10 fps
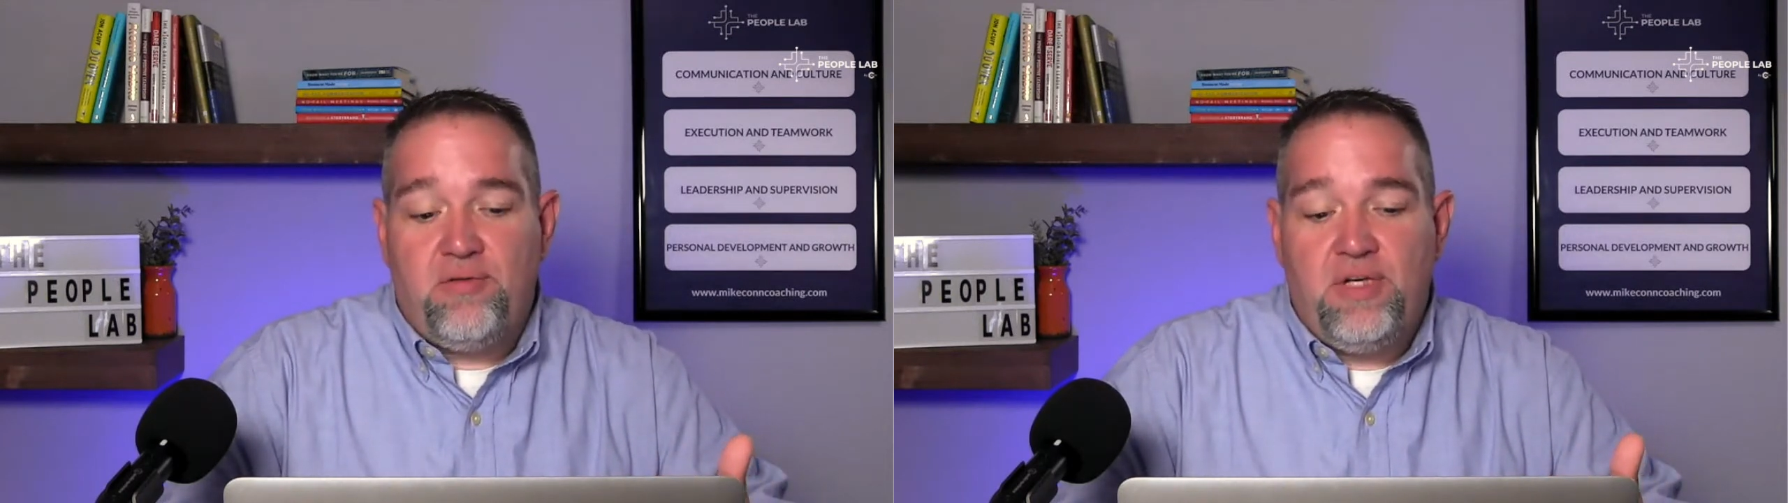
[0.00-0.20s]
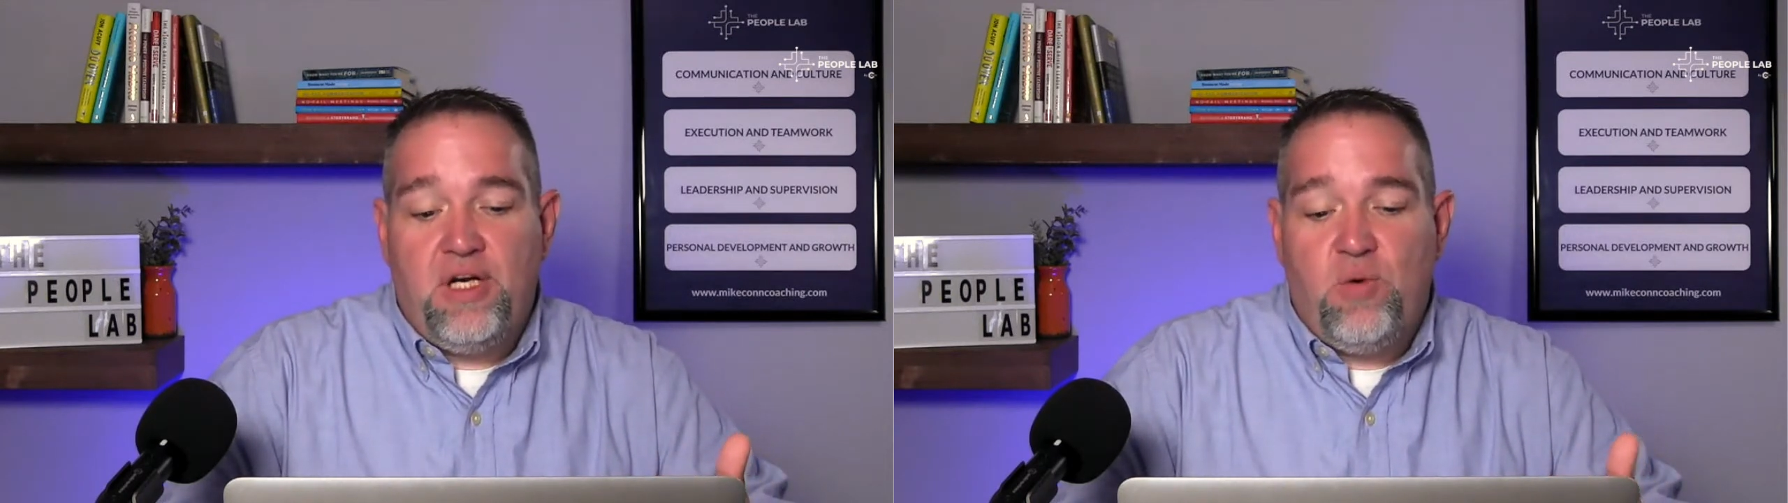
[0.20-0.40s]

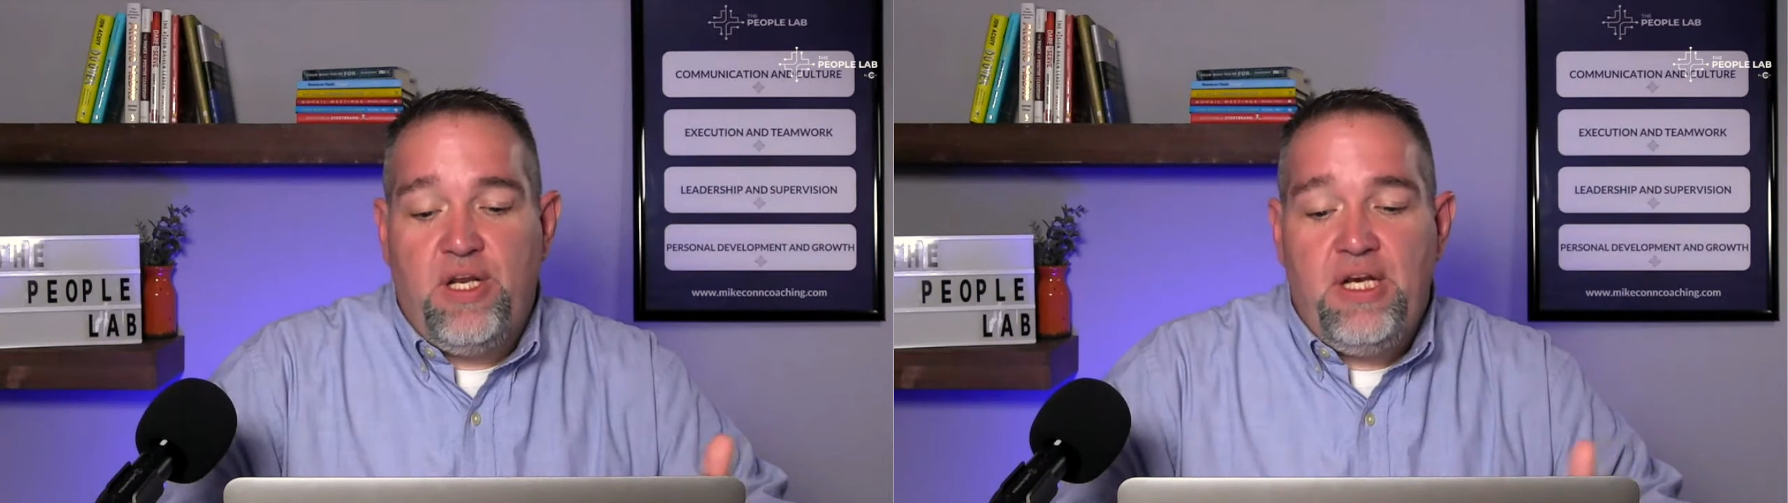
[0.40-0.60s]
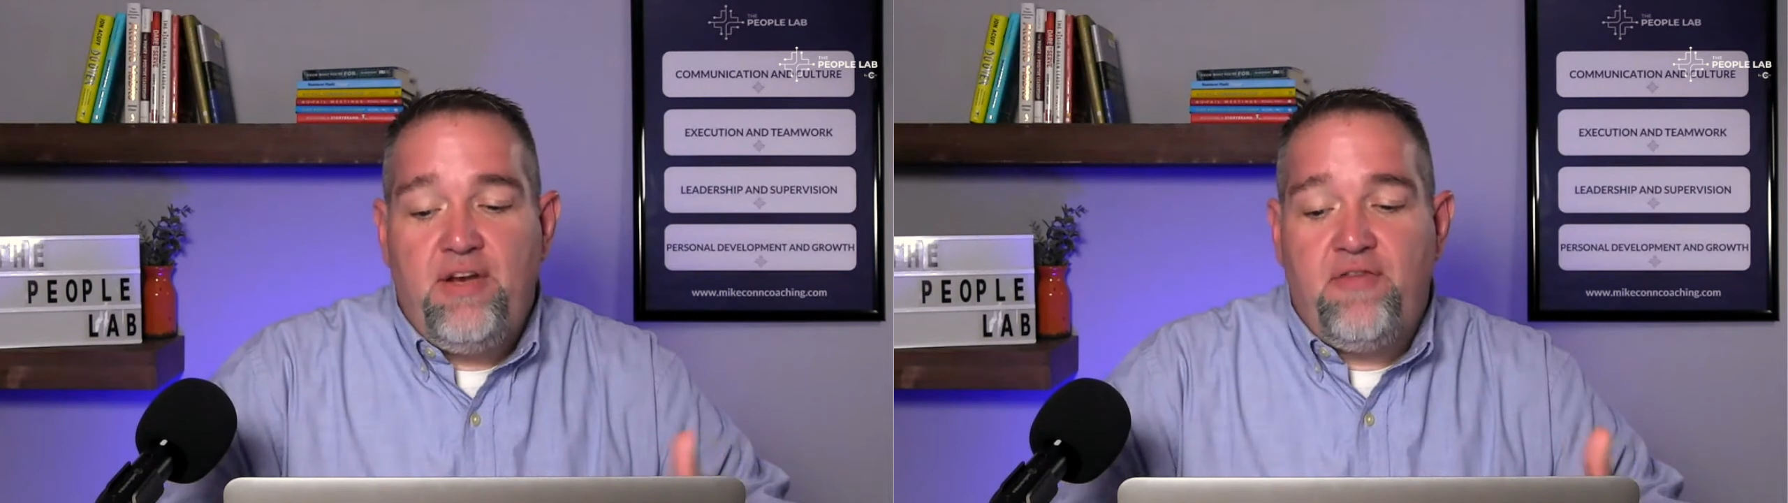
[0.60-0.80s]
What do you
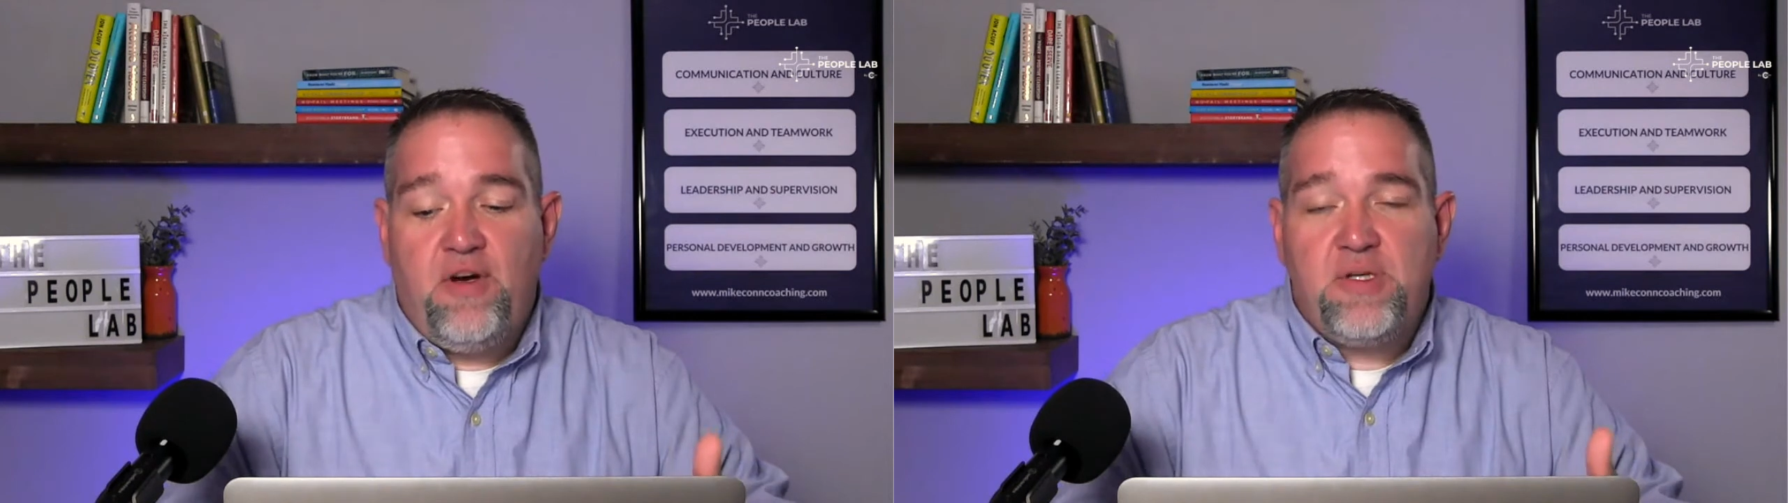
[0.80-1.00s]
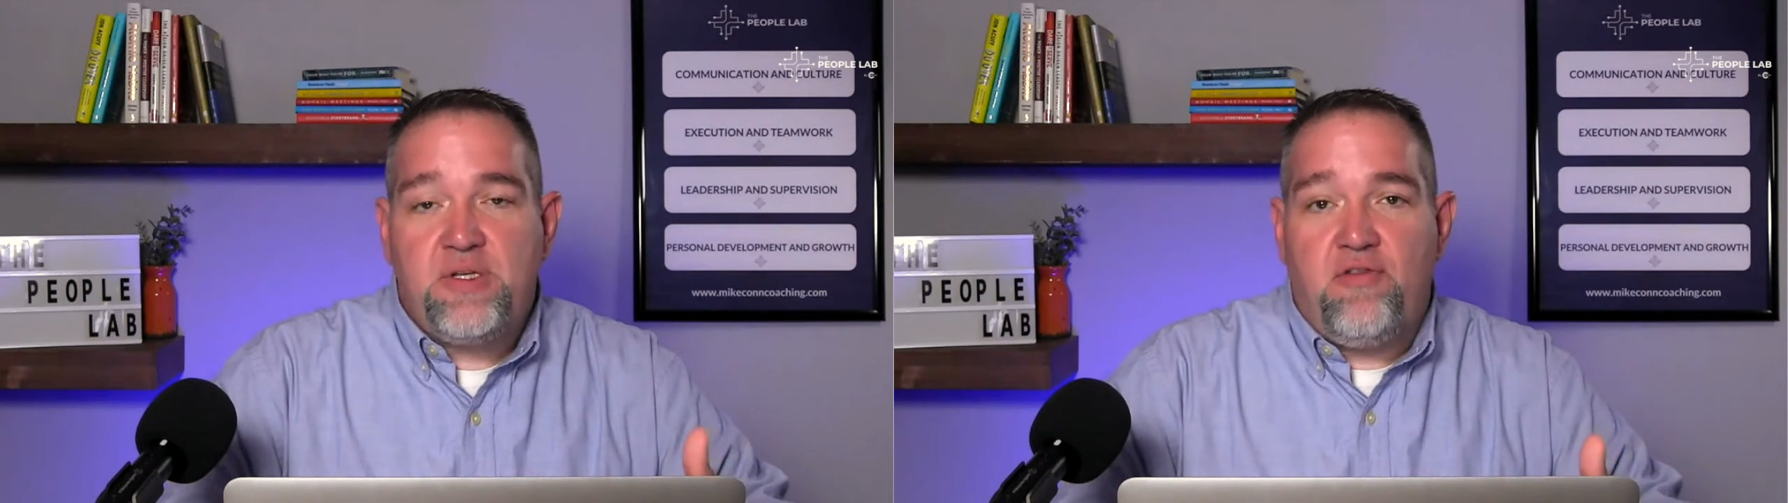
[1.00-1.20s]
need to
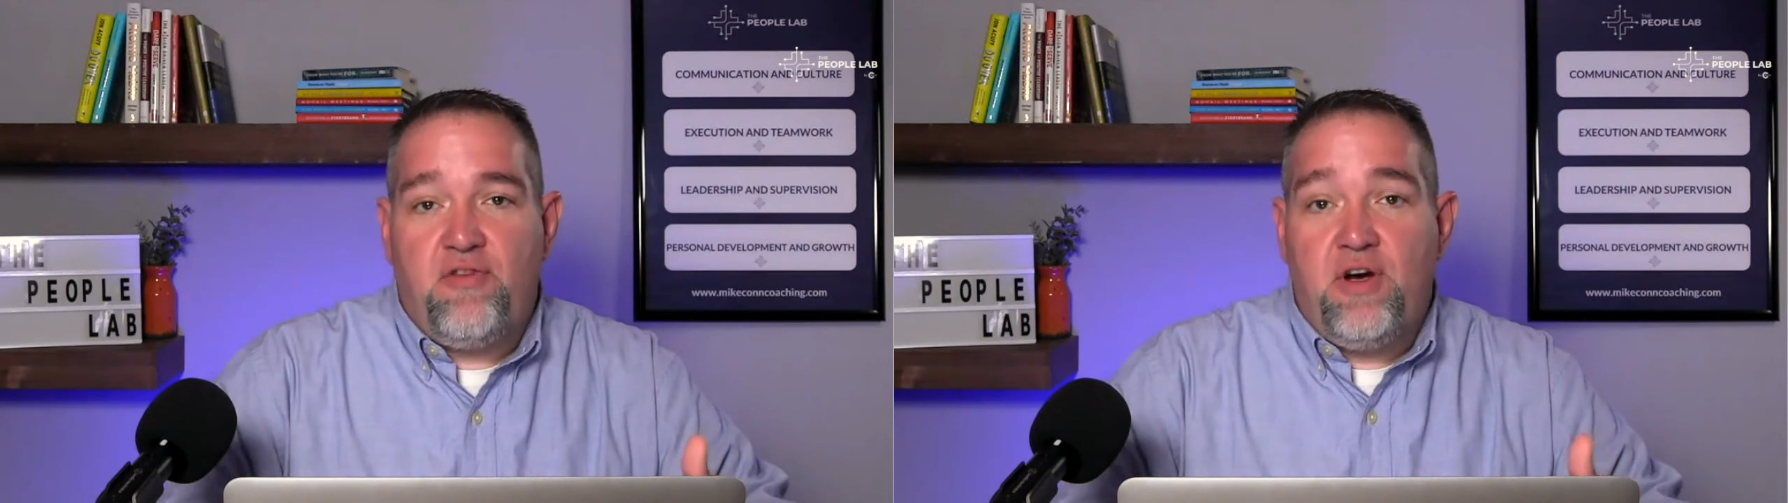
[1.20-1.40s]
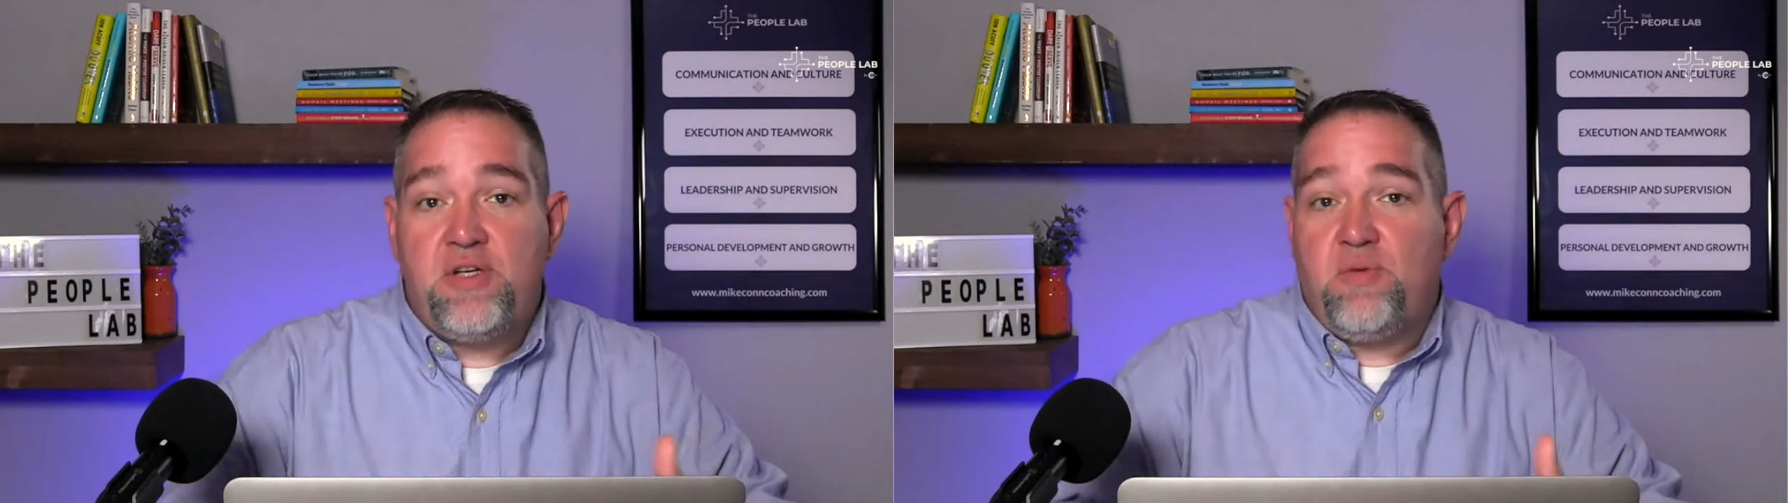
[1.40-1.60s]
focus on first?